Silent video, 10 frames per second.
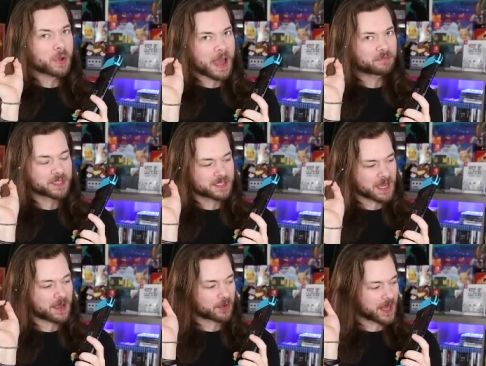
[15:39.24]
have
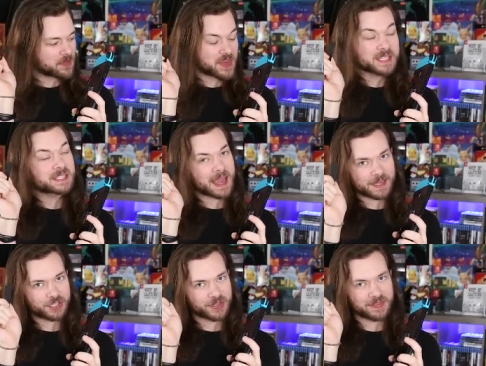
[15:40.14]
designed, okay, this
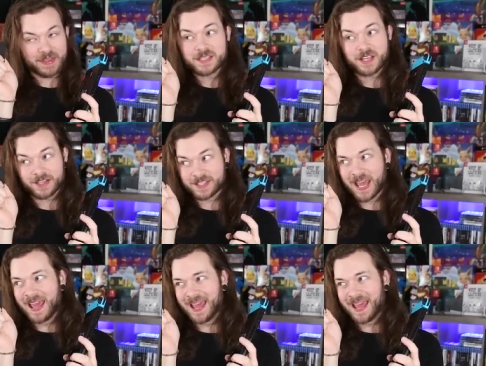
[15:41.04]
actually, this sucks.